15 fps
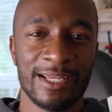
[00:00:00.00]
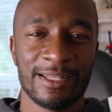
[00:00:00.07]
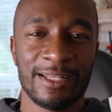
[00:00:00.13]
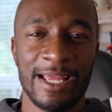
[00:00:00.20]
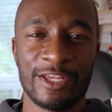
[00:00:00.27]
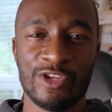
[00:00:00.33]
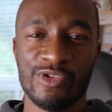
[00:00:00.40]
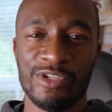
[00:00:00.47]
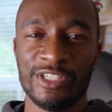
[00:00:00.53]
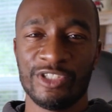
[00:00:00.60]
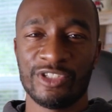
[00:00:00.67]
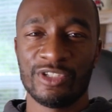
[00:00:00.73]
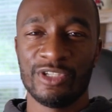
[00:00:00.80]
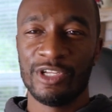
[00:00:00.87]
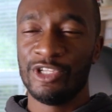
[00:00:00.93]
Like
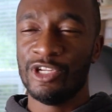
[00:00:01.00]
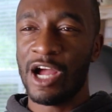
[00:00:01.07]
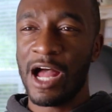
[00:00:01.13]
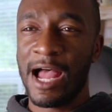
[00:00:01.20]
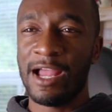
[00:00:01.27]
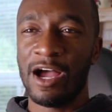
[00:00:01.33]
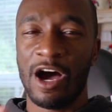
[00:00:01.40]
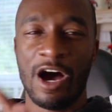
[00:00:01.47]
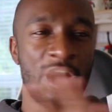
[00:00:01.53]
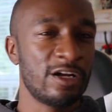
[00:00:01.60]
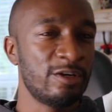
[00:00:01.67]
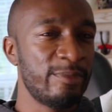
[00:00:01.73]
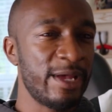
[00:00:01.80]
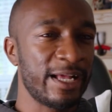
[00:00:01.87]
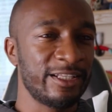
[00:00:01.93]
your eye
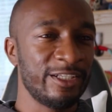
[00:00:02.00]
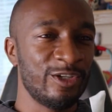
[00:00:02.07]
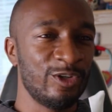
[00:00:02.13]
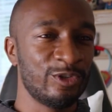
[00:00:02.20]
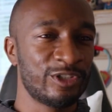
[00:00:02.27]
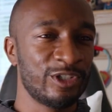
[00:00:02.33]
automatically goes